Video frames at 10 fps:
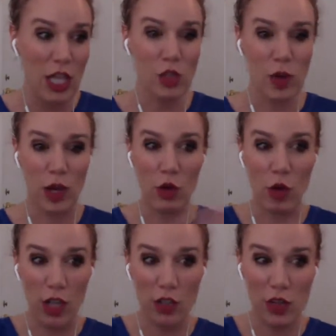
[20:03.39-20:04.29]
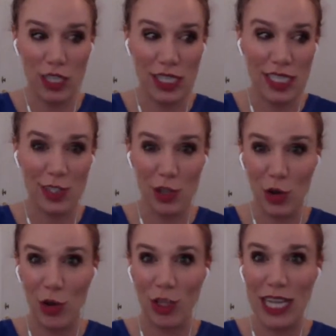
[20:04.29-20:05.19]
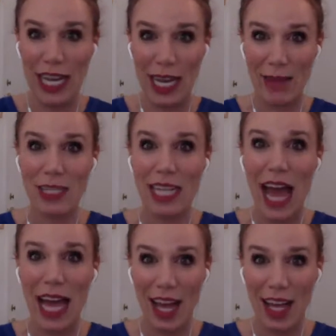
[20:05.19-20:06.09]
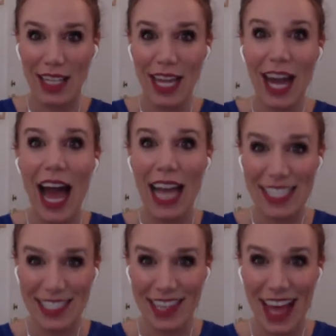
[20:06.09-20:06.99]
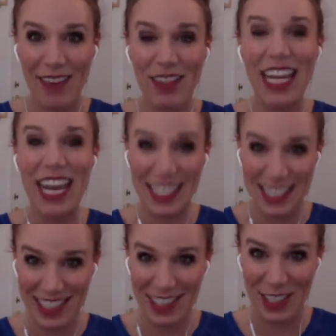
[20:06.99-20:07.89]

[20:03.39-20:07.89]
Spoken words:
So I cross-dressed it as a girl and I named it Hyanda. I still have it. It is still in